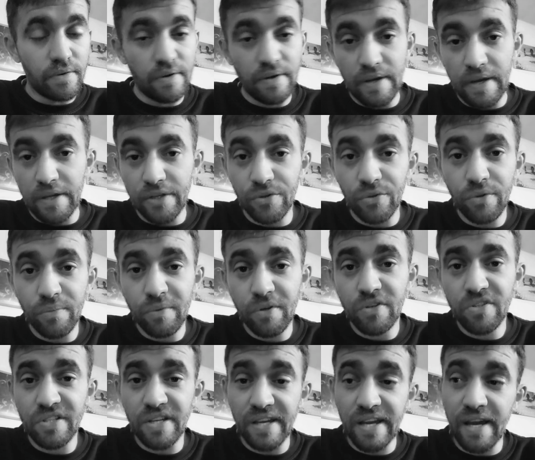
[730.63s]
I do it because
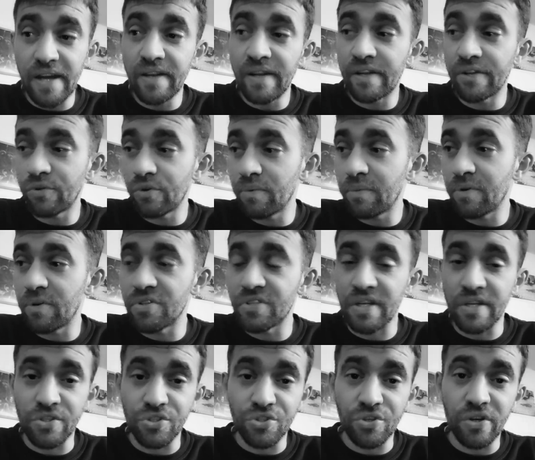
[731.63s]
I can. I do it because I
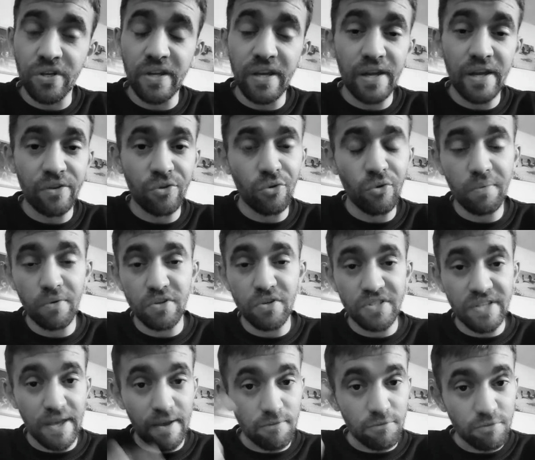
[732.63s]
enjoy it. I do it because it
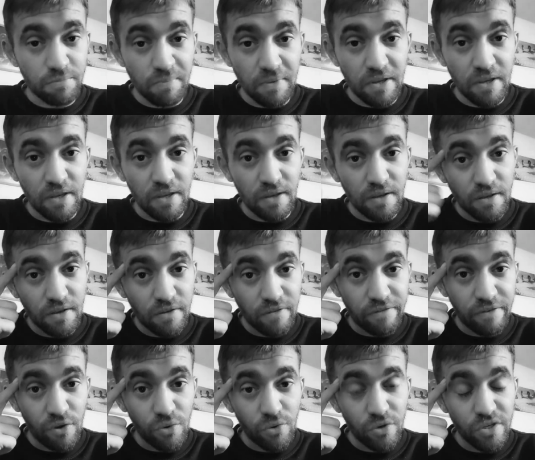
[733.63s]
helps me
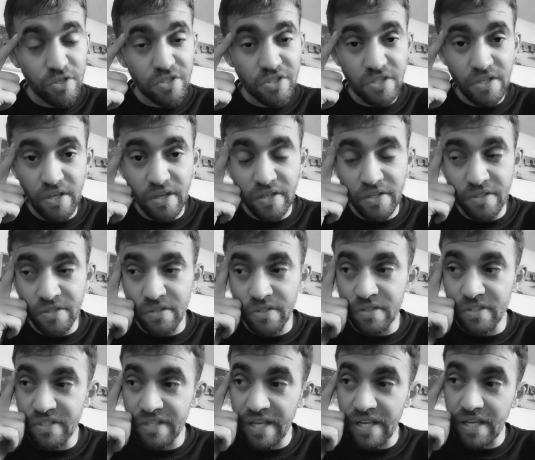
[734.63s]
focus and
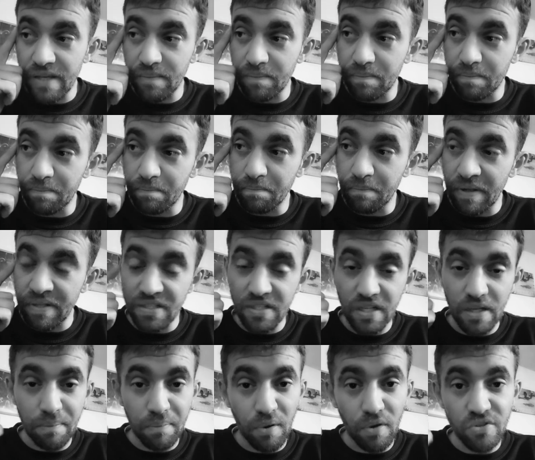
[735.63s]
stay mentally
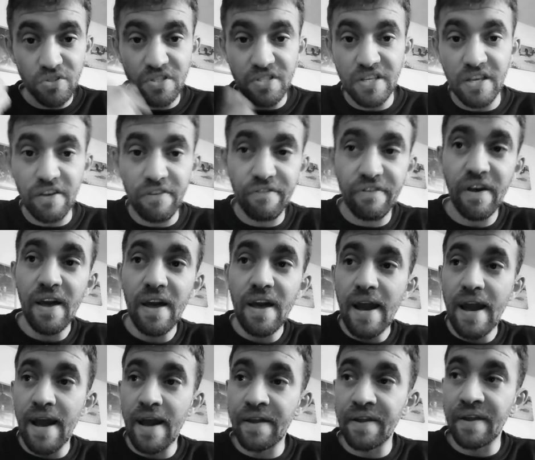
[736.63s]
positive.
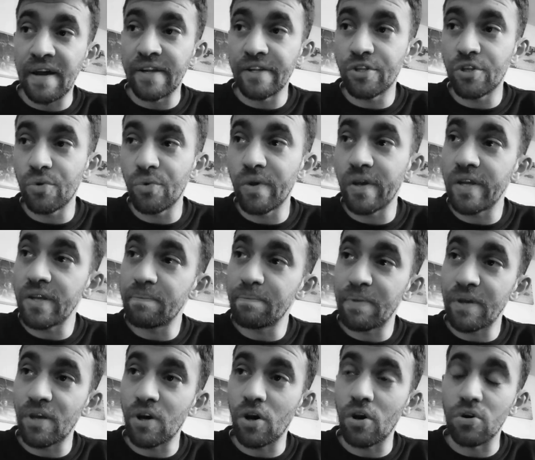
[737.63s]
And I do it
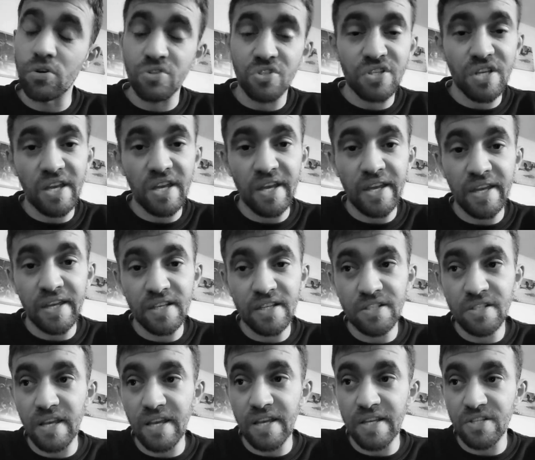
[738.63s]
because
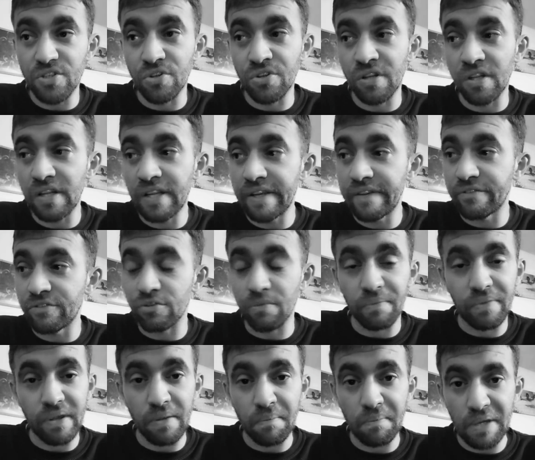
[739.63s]
it's going to leave
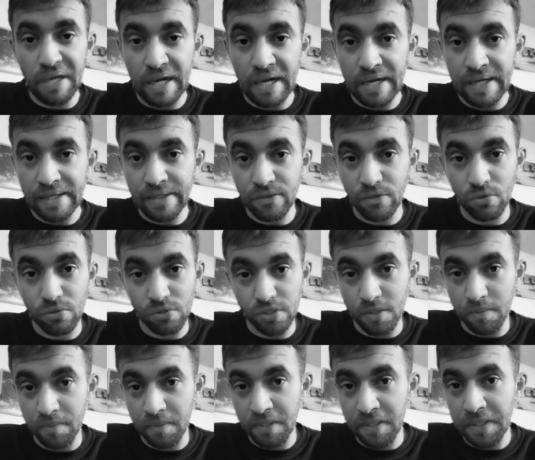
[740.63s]
something behind,
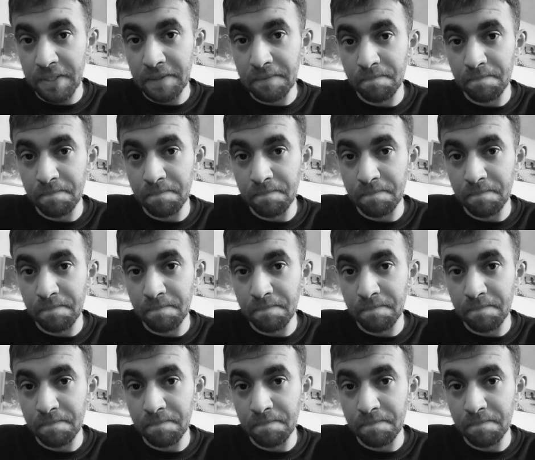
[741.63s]
ultimately.